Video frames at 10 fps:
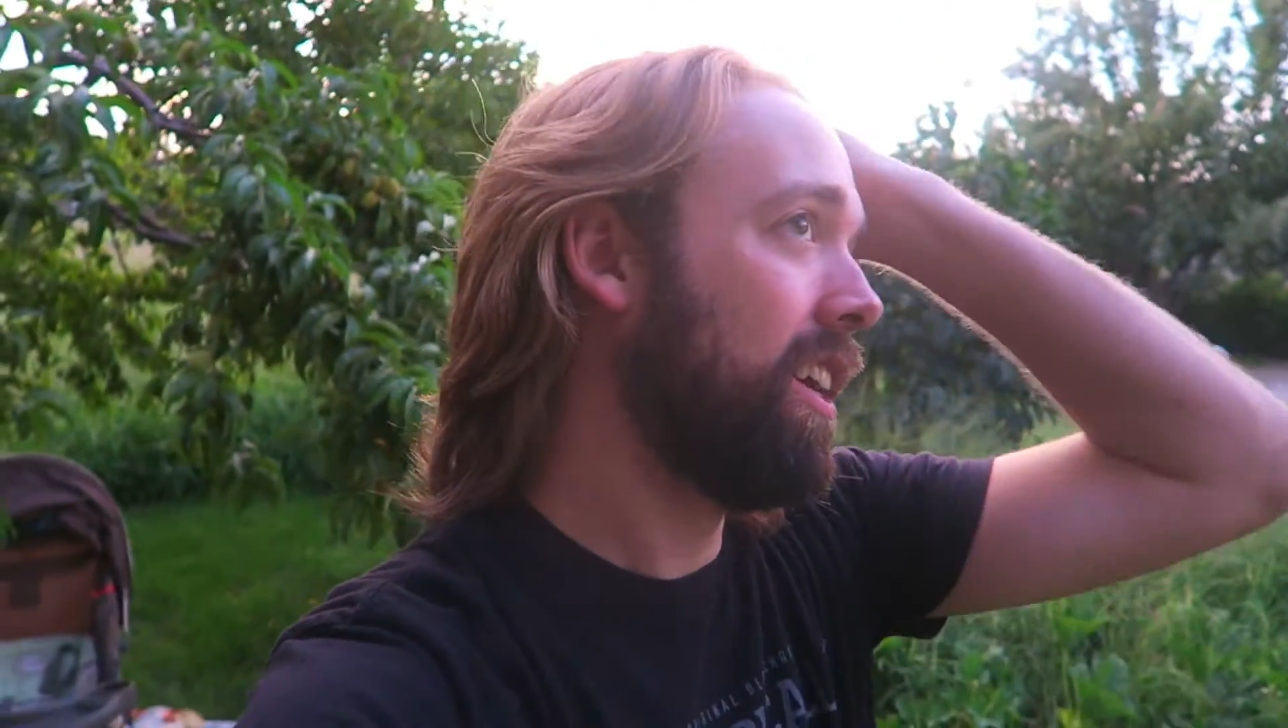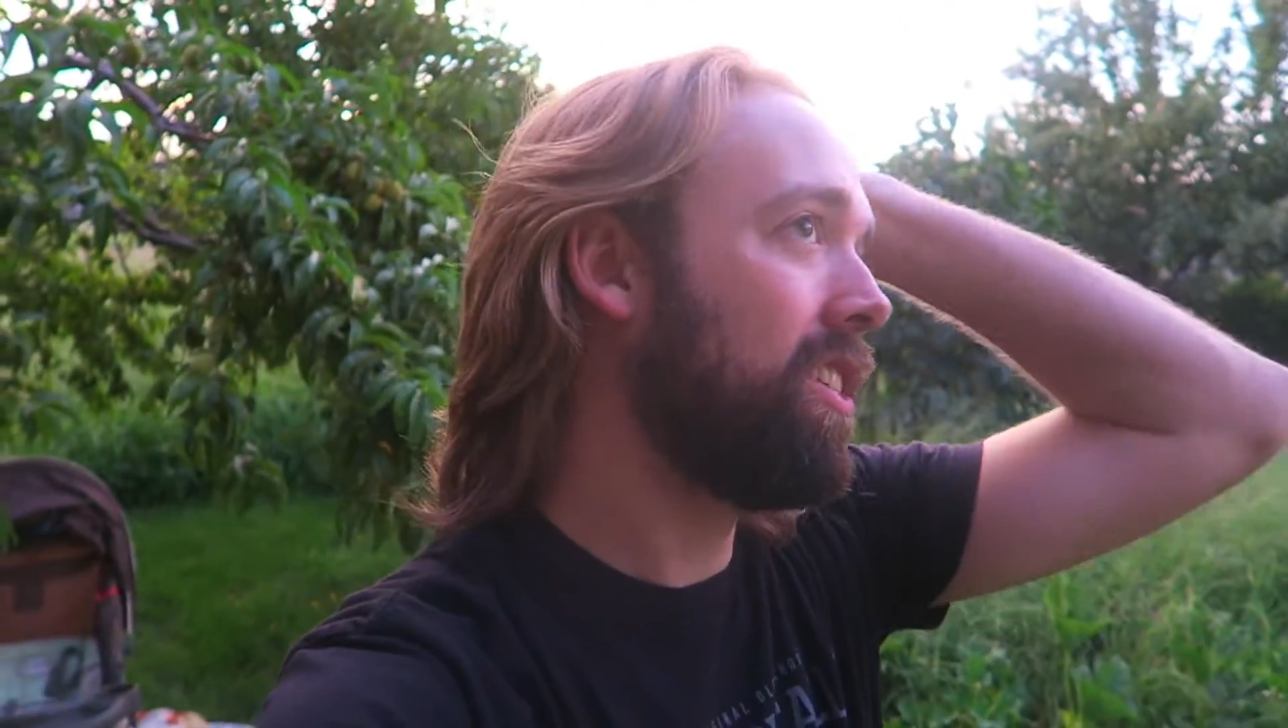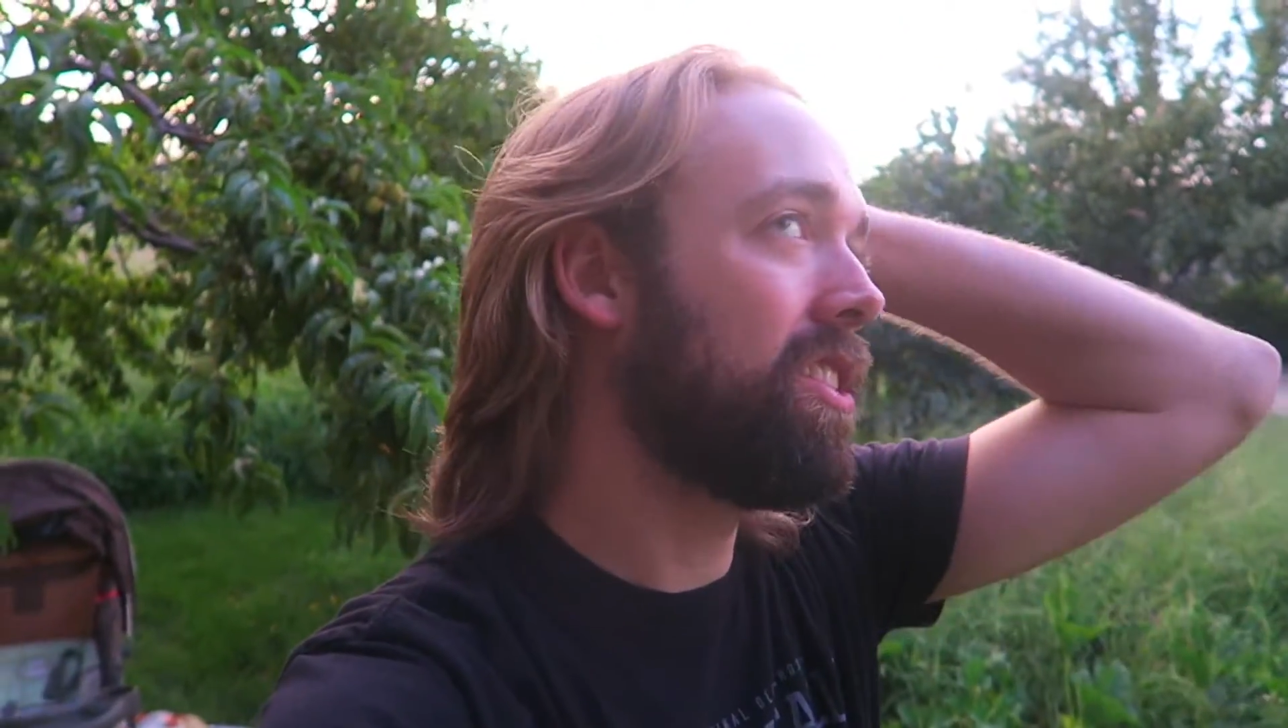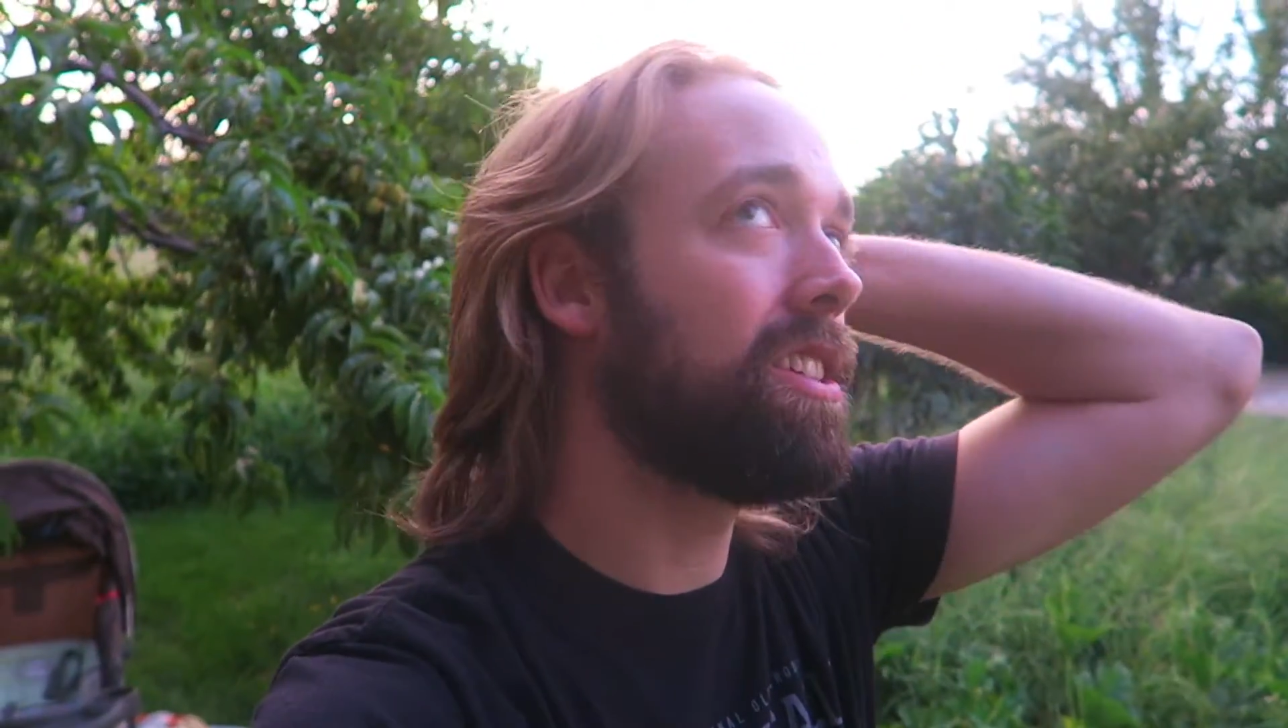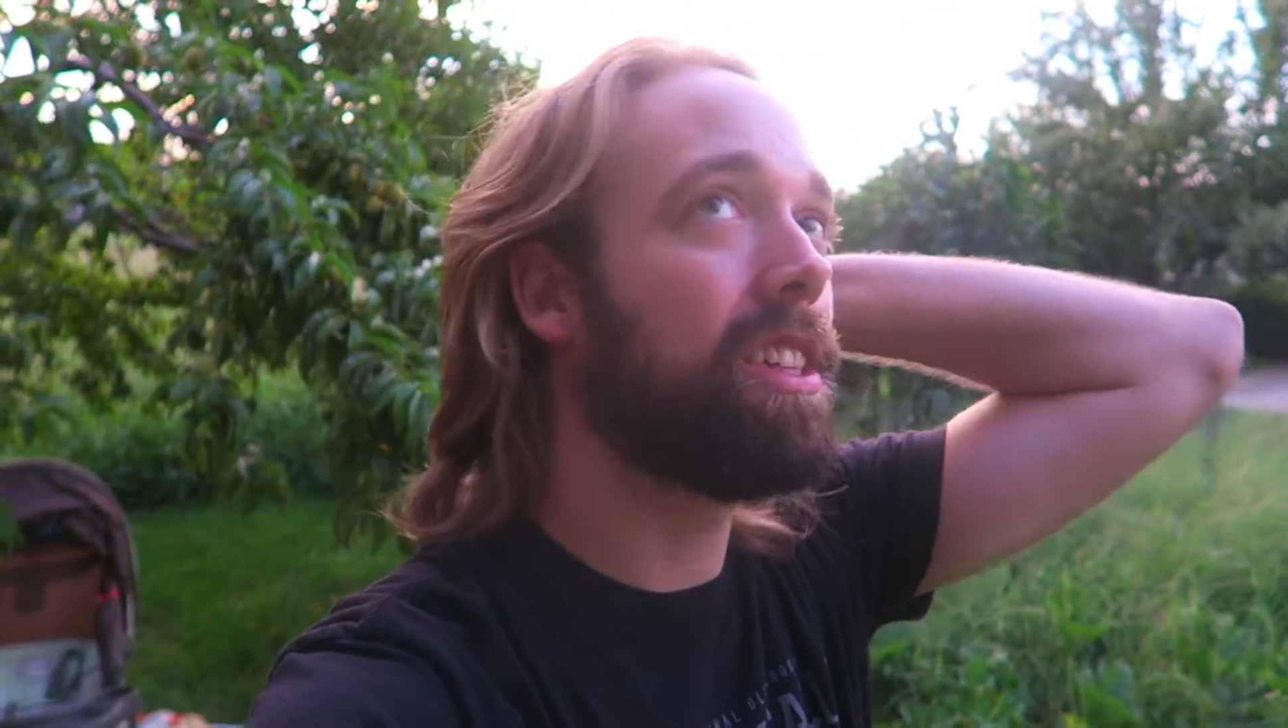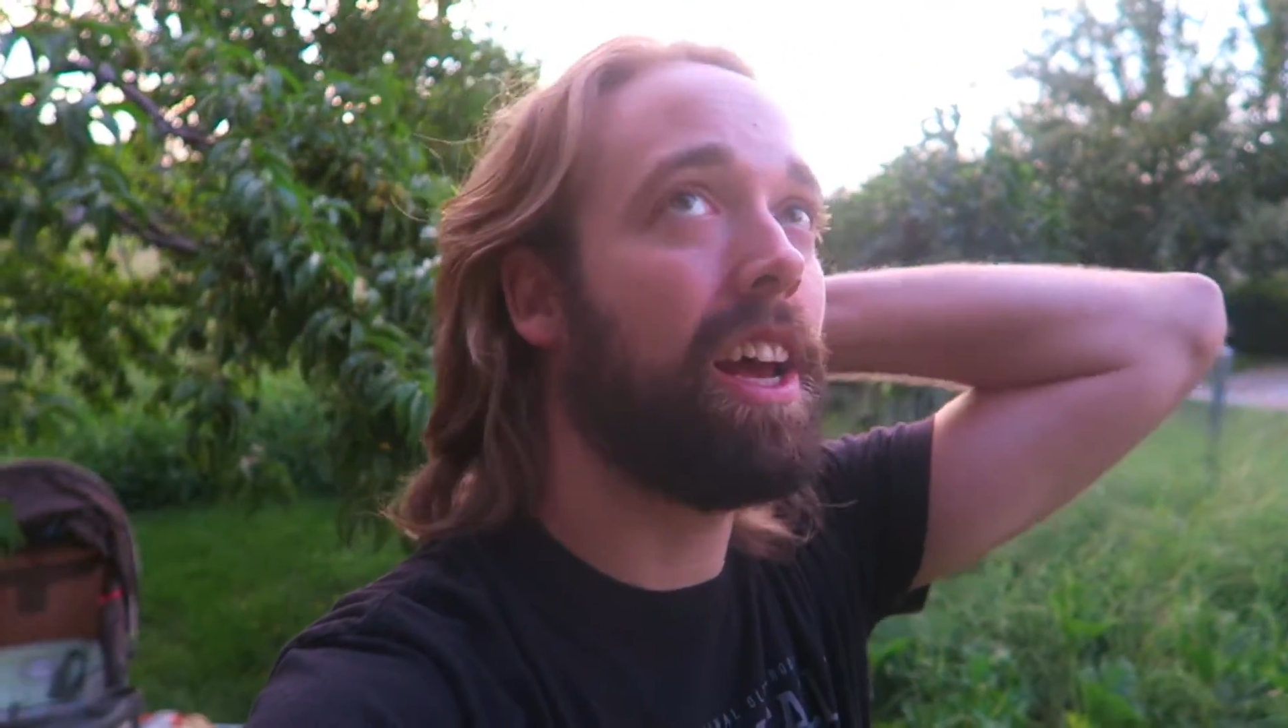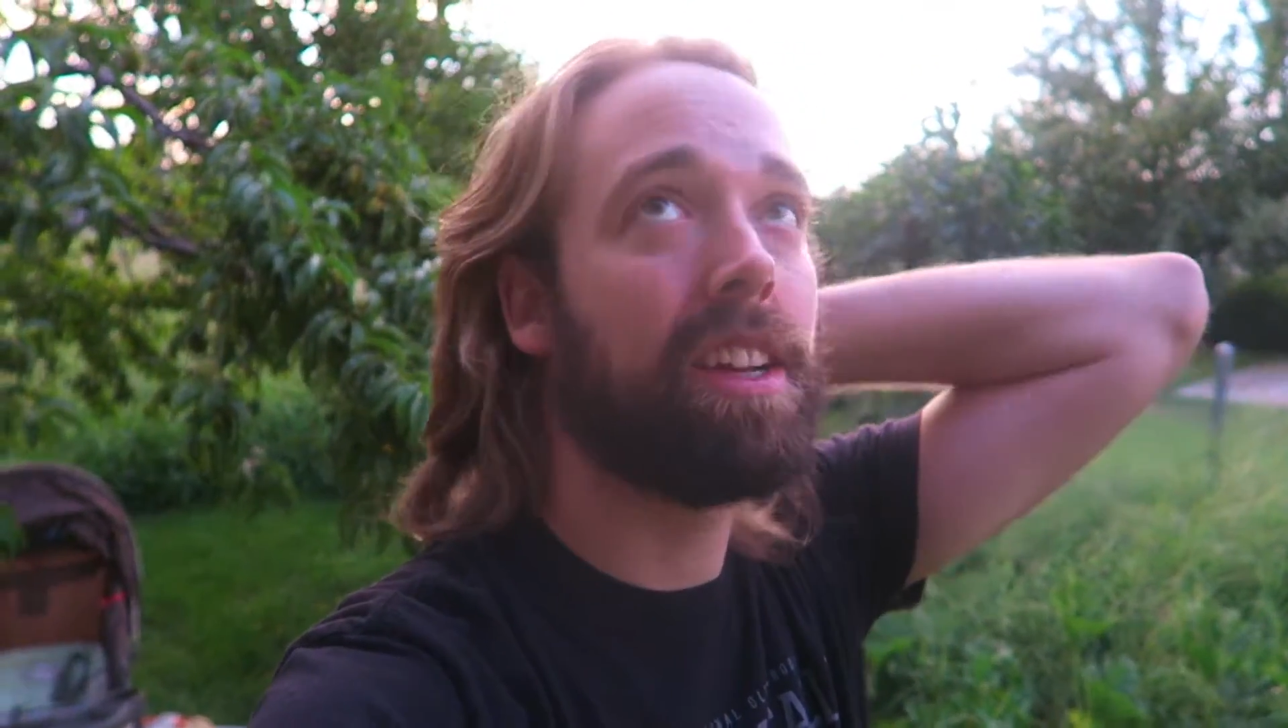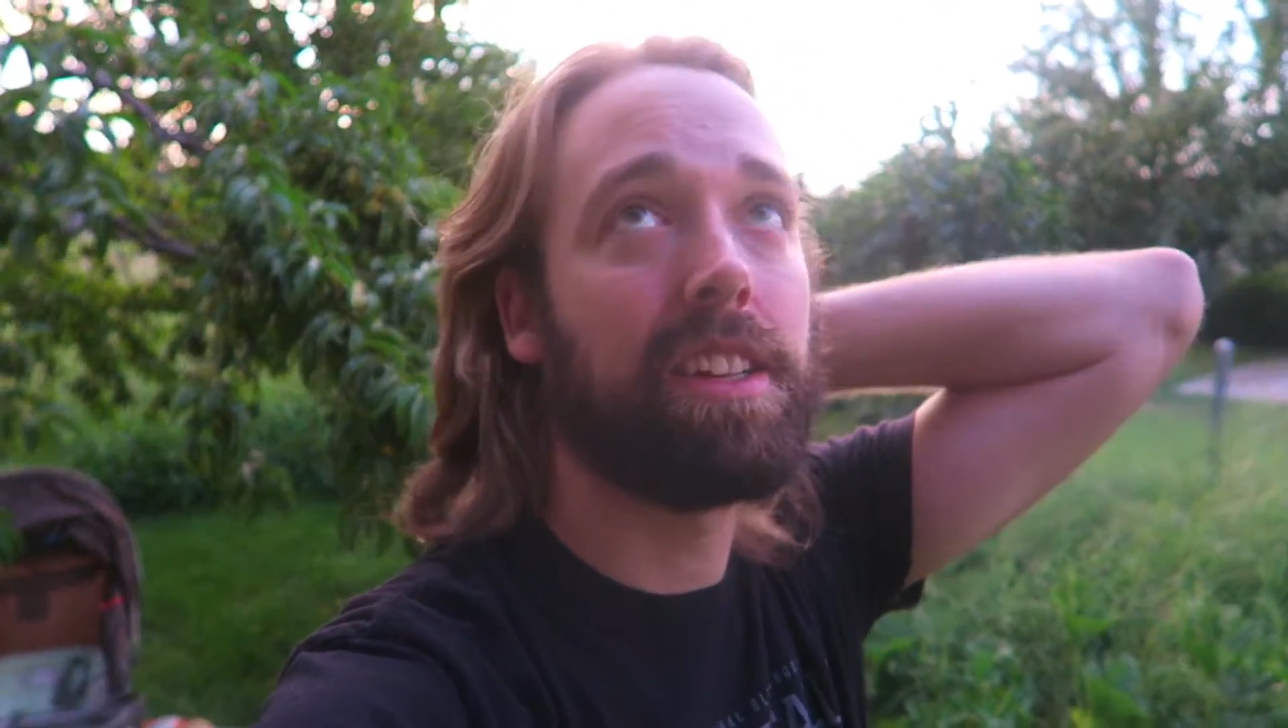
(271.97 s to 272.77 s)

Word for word: It's just sad